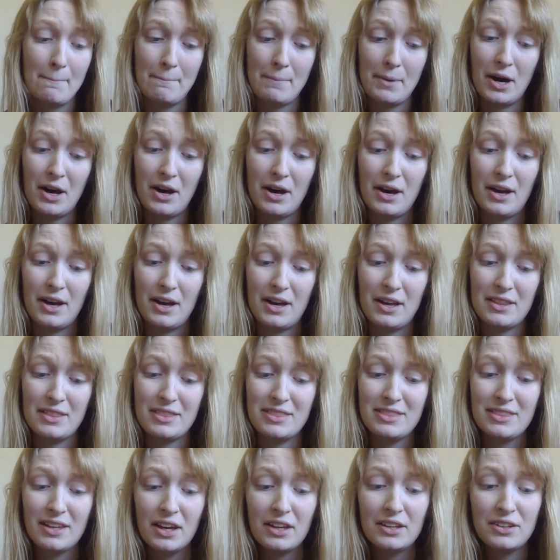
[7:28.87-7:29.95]
but
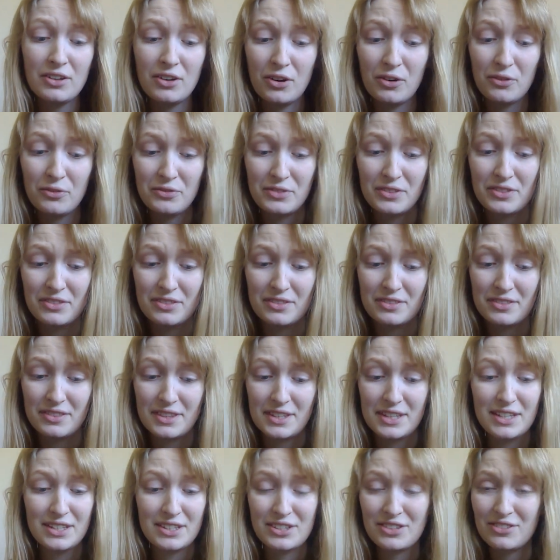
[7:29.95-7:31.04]
none of
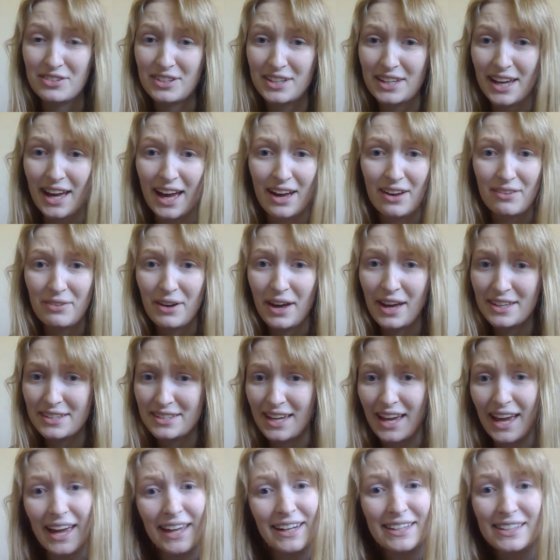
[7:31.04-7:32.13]
these three have had
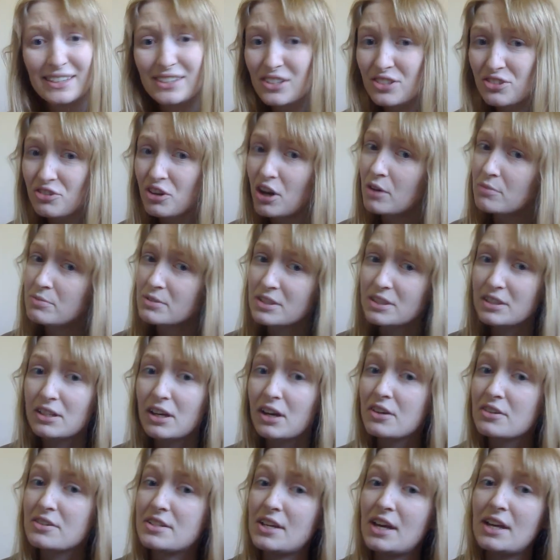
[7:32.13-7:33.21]
any described in the
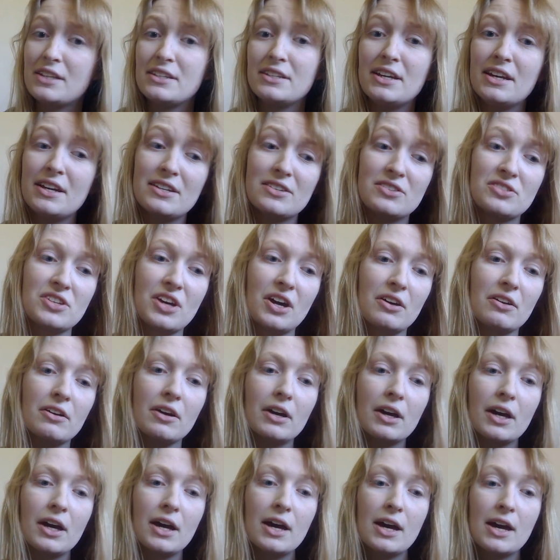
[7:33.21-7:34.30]
last 10 years. So
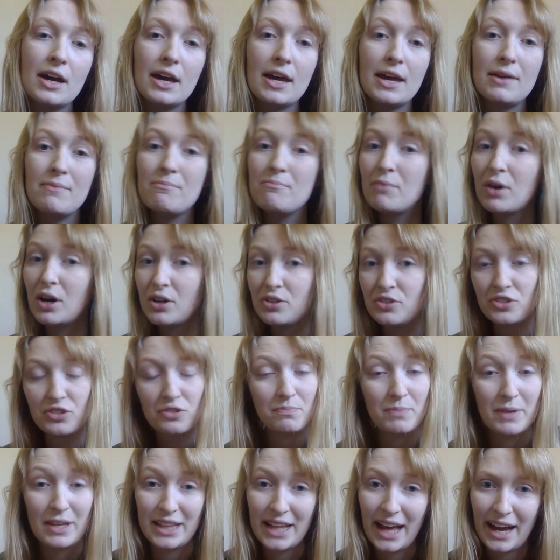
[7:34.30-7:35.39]
it might just
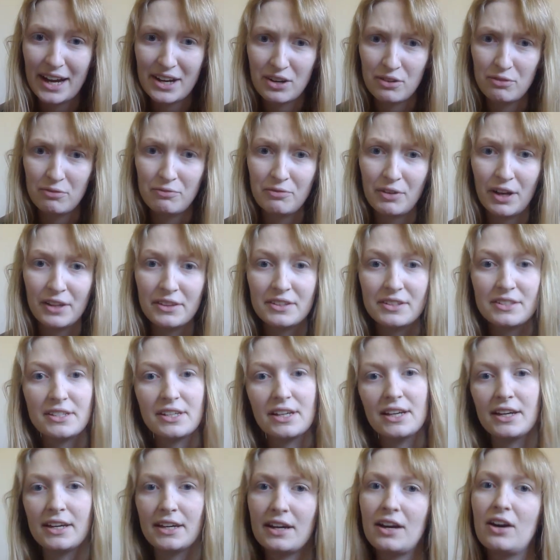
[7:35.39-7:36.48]
be lack of
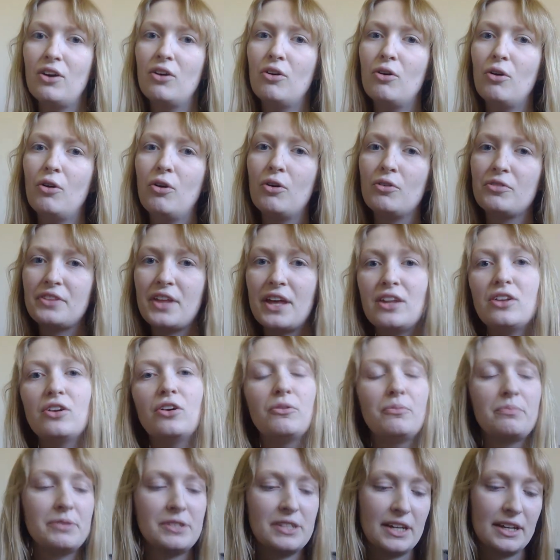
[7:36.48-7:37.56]
funding or they're
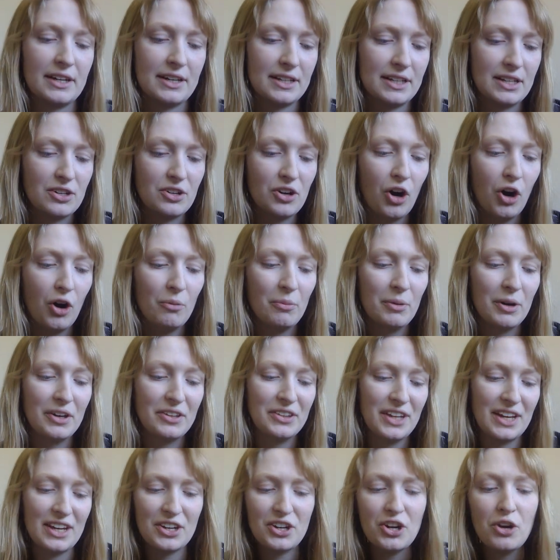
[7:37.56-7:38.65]
not particularly
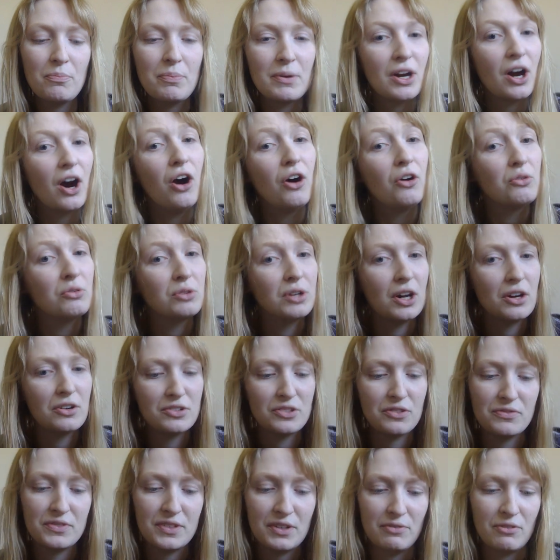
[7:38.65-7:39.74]
common. It could be a whole load
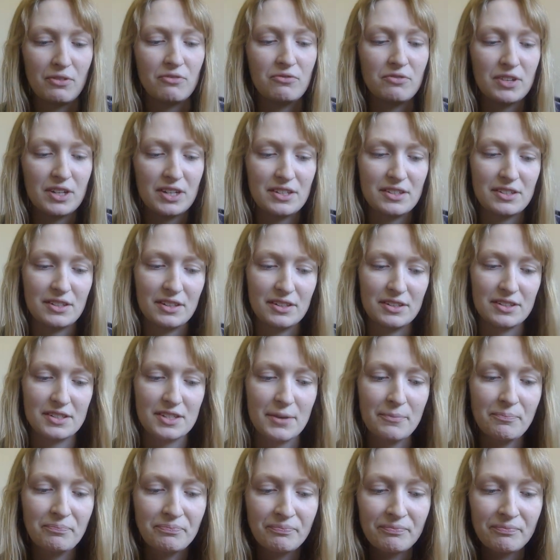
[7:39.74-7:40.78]
of different reasons.